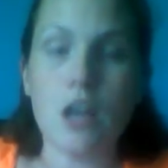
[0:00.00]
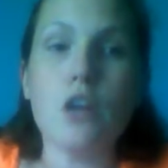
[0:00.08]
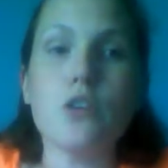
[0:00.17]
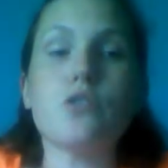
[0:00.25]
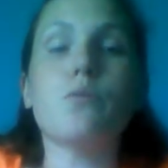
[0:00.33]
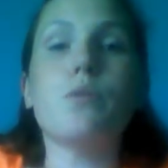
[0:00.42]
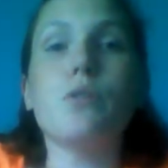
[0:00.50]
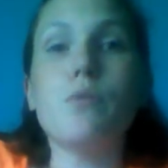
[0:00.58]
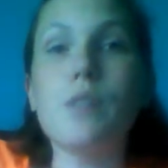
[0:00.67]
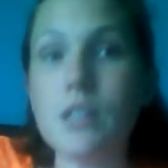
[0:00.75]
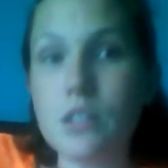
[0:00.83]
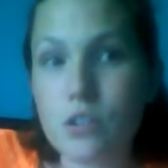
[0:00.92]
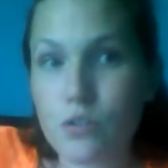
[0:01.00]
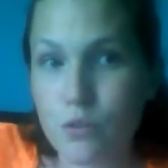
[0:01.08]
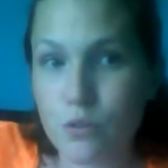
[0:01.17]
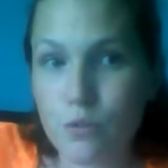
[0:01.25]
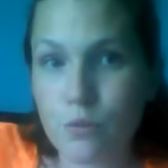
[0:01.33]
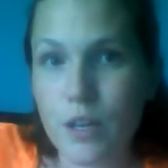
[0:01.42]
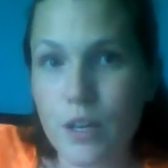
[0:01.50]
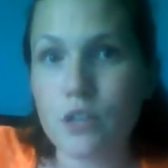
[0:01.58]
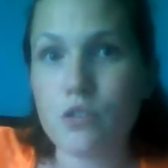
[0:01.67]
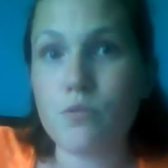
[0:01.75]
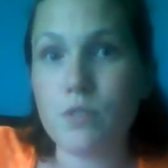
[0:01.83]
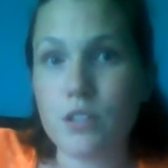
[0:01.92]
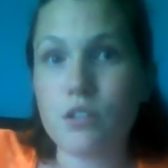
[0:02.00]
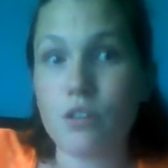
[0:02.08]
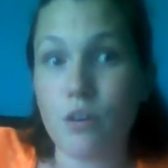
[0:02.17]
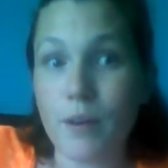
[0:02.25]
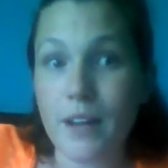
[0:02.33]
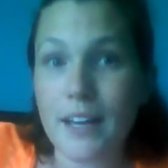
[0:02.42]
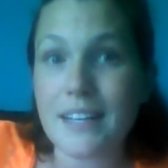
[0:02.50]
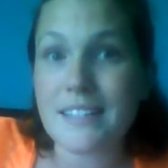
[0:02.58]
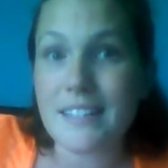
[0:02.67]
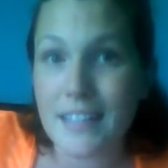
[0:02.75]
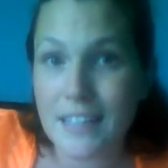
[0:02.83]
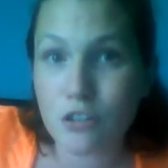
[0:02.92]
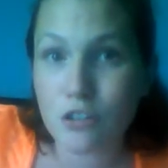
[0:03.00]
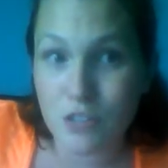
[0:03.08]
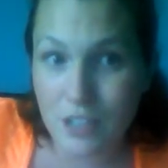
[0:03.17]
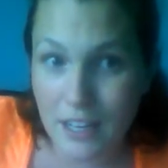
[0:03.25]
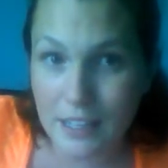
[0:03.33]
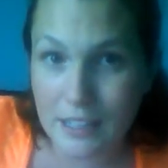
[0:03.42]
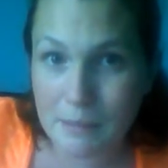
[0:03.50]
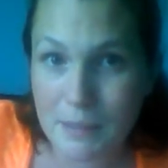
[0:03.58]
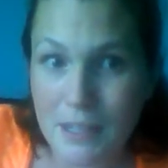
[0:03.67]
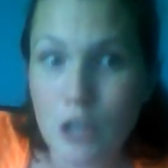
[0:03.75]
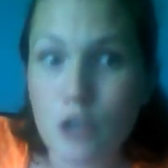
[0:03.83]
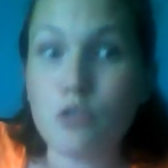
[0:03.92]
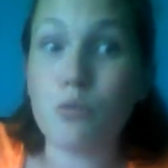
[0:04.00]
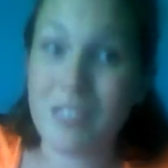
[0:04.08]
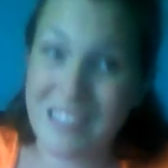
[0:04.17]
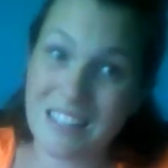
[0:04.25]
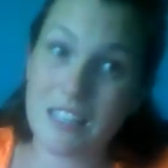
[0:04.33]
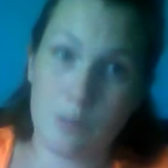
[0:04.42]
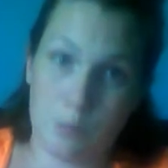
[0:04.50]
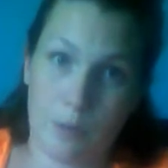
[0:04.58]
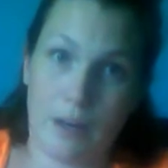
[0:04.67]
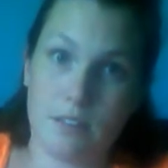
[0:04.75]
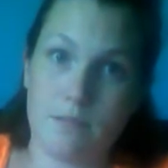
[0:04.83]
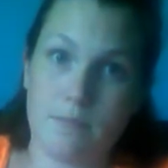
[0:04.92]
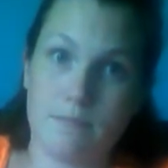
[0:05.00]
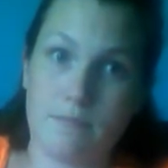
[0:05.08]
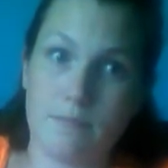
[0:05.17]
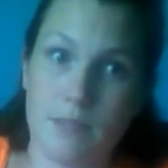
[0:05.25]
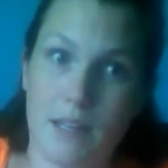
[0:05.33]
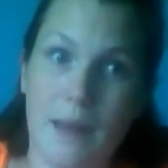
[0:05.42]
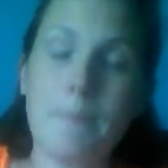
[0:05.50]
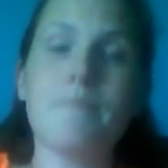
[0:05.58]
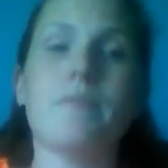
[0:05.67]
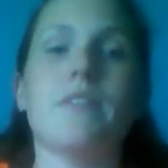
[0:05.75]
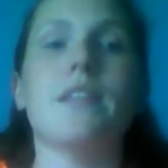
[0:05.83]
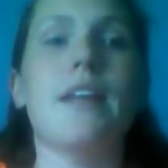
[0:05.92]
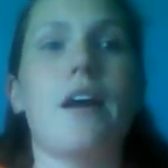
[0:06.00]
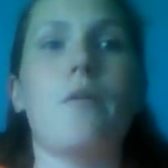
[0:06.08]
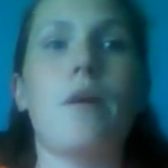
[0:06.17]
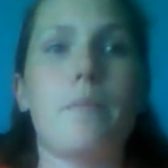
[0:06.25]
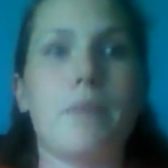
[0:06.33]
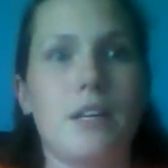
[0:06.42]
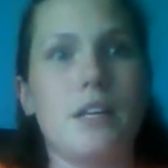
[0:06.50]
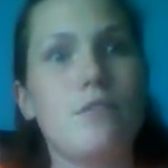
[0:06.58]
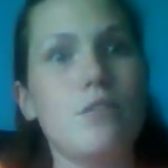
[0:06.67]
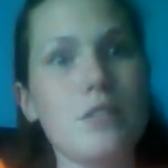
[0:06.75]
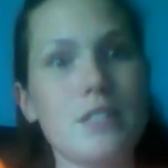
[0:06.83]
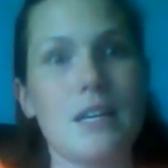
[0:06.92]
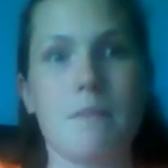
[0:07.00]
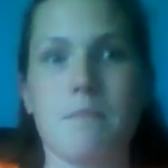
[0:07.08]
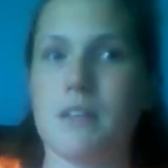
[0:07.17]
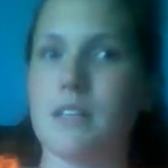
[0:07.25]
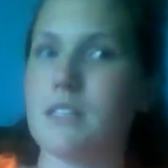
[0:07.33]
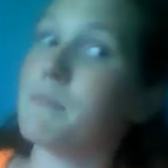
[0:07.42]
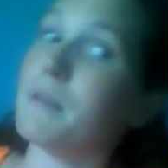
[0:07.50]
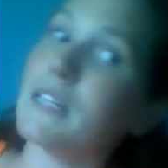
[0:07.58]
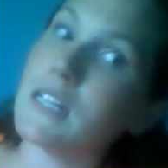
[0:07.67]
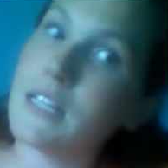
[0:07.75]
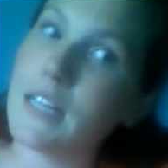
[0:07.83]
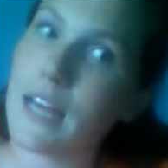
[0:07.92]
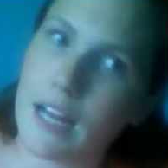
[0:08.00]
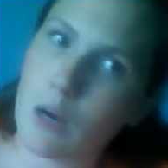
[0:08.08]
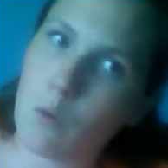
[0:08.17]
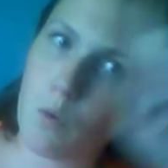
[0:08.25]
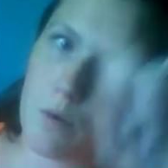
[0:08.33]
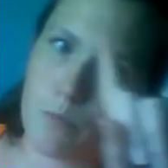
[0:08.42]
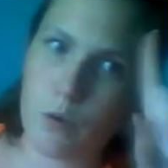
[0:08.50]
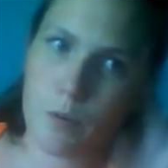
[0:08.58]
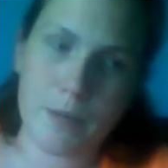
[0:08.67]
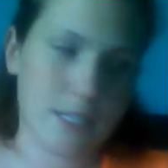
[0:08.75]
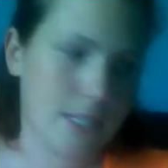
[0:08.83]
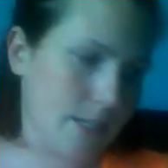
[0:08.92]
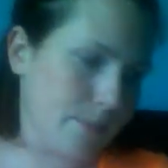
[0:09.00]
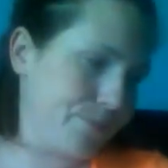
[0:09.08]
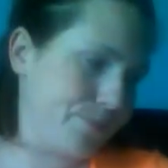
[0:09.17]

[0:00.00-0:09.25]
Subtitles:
So what you need to do is you need to go ahead and take your time to think and write. Okay? Now, I'm going to give you a tip because I'm not done yet. I got one more big tip.